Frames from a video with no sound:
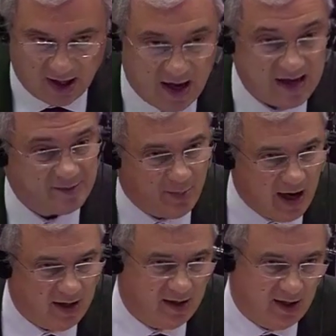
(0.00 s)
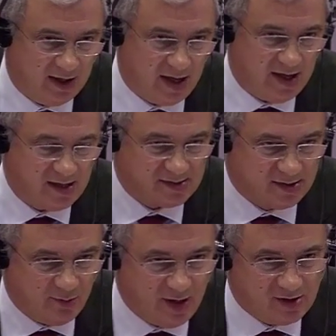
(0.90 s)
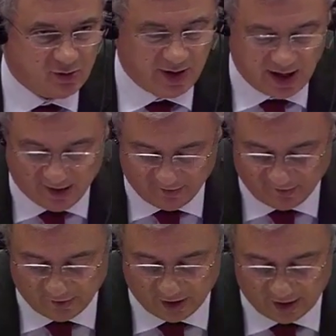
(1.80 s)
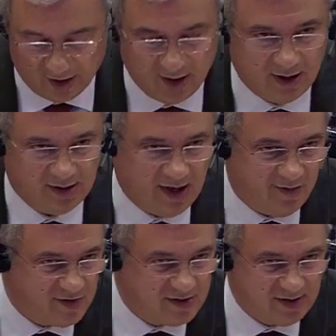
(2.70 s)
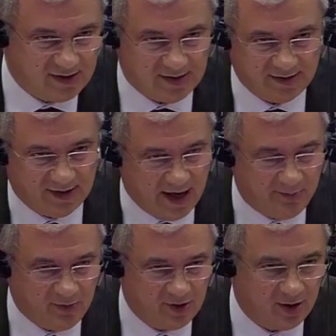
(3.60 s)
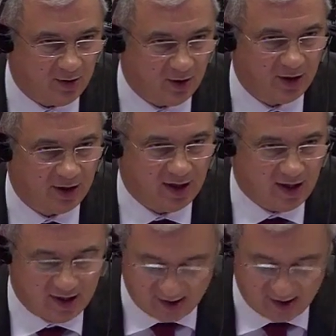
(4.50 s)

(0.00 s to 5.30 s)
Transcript: as binding as the ones we have for deficit and debt? Or